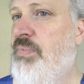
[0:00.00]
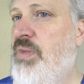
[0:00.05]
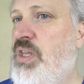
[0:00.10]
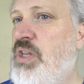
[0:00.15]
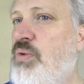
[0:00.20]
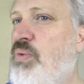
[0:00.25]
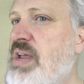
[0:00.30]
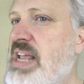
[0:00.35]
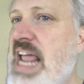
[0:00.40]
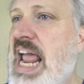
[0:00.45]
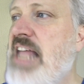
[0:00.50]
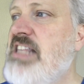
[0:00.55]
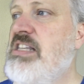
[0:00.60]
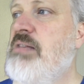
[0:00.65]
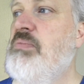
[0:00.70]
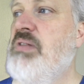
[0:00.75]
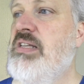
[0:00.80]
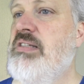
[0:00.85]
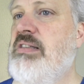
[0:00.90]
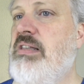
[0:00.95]
You know, we can't
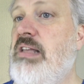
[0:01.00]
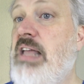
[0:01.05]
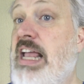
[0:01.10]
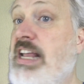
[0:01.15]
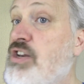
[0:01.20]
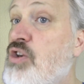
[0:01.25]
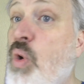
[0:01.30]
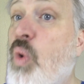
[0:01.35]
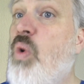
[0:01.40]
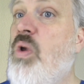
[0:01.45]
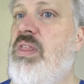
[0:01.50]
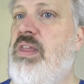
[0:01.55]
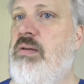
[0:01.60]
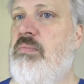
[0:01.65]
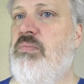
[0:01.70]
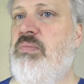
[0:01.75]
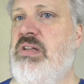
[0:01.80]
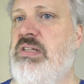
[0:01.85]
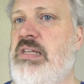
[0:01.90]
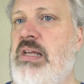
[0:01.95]
simply ignore
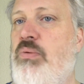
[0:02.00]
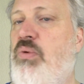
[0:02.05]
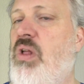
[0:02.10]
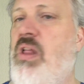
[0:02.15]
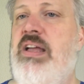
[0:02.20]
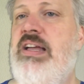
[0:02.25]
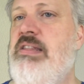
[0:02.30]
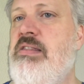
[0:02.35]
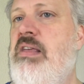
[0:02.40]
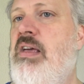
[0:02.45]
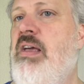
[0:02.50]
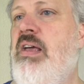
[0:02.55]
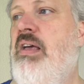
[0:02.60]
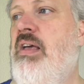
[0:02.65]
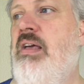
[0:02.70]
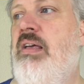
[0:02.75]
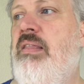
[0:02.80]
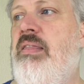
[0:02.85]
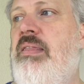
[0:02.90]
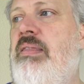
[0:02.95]
them. We can say, well,
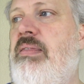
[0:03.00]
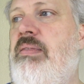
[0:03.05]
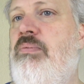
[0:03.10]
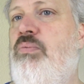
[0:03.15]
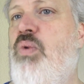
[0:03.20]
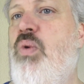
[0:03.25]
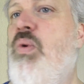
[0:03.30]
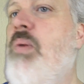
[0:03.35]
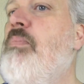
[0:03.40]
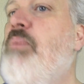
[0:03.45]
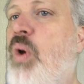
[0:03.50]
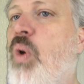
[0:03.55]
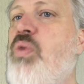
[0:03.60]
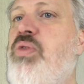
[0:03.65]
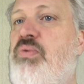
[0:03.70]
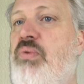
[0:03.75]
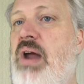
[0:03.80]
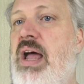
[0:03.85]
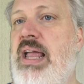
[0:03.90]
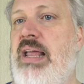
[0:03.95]
we're
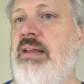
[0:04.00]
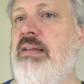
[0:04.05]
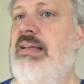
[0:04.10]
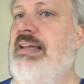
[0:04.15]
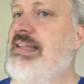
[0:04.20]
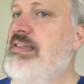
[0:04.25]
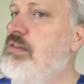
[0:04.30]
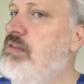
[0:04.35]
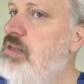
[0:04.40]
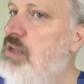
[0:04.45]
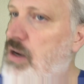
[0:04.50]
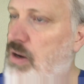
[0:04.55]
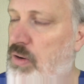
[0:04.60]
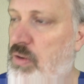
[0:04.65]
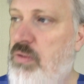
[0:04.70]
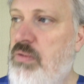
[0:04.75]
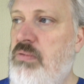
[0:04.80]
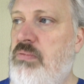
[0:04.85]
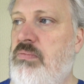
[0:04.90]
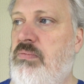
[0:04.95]
both right.
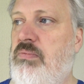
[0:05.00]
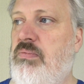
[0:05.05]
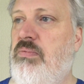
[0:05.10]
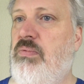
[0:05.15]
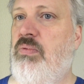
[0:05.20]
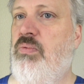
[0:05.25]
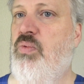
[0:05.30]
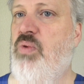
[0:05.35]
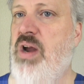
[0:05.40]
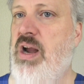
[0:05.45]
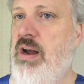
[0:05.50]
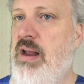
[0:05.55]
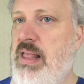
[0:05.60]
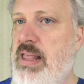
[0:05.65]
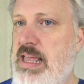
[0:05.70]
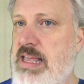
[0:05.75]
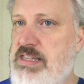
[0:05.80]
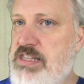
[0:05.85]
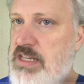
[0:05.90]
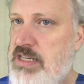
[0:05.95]
No.
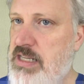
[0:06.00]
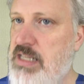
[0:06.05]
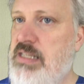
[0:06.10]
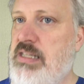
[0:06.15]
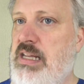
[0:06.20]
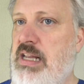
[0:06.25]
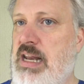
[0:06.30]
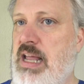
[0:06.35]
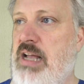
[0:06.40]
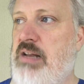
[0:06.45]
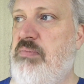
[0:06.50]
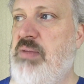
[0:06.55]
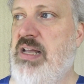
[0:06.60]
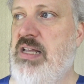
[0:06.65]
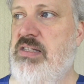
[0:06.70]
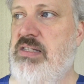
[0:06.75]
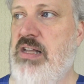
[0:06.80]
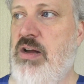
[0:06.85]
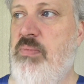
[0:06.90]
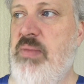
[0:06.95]
It's a disconnect
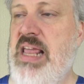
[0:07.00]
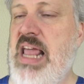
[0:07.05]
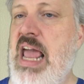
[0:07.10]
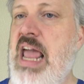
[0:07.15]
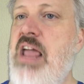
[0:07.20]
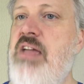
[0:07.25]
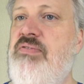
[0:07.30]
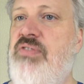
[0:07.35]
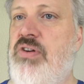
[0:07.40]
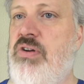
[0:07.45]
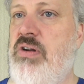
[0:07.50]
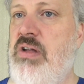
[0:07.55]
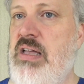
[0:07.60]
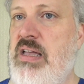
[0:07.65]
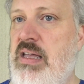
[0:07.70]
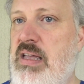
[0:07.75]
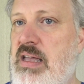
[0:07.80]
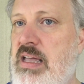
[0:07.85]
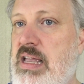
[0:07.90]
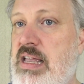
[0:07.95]
because their behavior
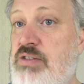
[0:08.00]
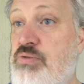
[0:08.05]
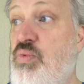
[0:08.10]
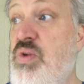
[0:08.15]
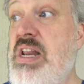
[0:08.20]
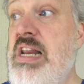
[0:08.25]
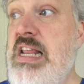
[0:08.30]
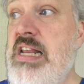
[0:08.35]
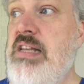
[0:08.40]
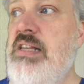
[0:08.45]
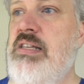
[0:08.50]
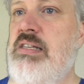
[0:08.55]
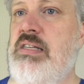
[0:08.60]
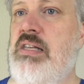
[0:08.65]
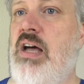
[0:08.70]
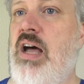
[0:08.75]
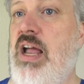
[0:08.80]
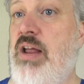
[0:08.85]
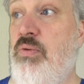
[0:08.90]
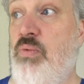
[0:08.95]
is, we need to
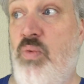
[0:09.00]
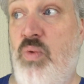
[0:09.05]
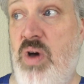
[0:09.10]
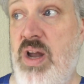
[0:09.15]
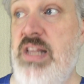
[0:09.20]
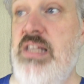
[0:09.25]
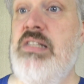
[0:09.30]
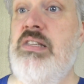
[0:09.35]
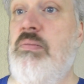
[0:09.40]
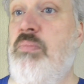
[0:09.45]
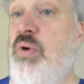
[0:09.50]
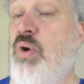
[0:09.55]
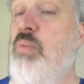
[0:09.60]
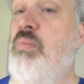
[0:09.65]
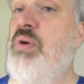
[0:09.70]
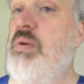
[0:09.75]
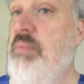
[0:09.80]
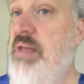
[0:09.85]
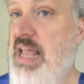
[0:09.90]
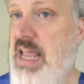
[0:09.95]
decide what is the
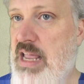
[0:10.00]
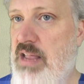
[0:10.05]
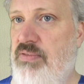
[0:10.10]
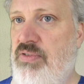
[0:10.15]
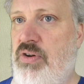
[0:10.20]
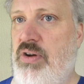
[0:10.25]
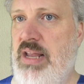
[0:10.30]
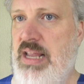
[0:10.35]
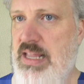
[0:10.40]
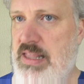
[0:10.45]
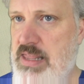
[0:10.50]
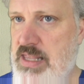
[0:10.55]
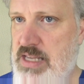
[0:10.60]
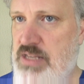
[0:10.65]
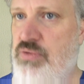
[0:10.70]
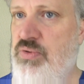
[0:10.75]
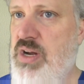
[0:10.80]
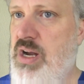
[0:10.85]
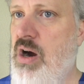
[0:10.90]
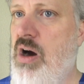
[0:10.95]
appropriate behavior in
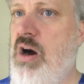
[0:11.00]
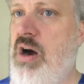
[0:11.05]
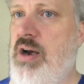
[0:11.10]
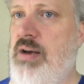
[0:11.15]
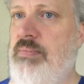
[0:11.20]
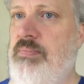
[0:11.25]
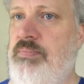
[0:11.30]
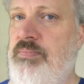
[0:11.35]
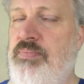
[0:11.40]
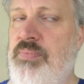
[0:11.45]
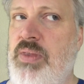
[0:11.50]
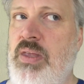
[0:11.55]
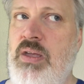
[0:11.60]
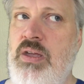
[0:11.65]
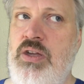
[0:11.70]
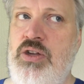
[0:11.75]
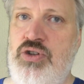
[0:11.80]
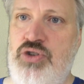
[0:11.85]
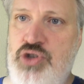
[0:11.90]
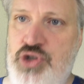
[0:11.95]
this regard.
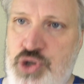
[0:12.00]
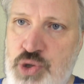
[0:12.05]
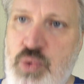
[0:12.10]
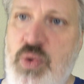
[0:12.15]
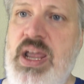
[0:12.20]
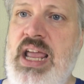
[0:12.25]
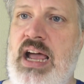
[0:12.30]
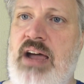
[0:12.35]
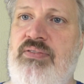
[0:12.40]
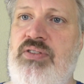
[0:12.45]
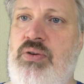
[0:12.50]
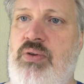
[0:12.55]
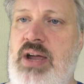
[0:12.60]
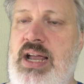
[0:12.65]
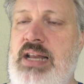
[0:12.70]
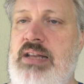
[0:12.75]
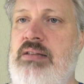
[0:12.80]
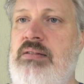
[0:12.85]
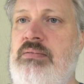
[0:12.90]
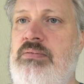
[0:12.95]
Do we have the
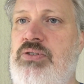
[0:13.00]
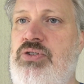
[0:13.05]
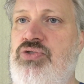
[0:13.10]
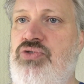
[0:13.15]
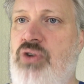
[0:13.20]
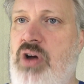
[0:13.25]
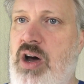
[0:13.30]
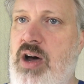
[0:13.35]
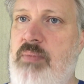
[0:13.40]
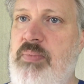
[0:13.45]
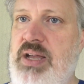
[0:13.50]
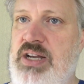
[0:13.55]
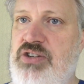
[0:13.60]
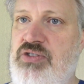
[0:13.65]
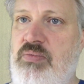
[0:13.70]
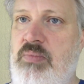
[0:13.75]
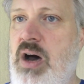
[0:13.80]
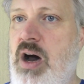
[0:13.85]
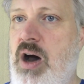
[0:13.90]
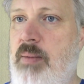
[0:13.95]
right to draw a
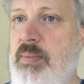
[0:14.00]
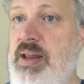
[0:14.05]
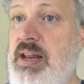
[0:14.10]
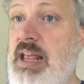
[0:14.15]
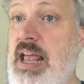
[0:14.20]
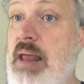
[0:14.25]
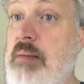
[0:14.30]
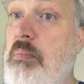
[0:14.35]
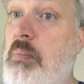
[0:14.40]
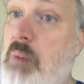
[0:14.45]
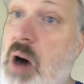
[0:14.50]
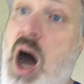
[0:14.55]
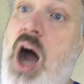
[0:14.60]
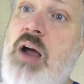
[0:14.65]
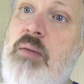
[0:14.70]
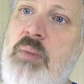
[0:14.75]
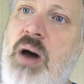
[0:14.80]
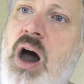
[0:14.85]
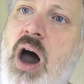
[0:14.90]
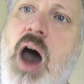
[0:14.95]
picture of Muhammad and
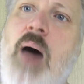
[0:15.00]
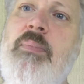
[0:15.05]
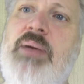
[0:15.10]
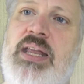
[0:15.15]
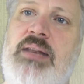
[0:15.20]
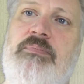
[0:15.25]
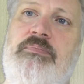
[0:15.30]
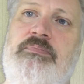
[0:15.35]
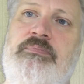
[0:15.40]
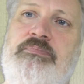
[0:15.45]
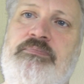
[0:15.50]
mock Muhammad?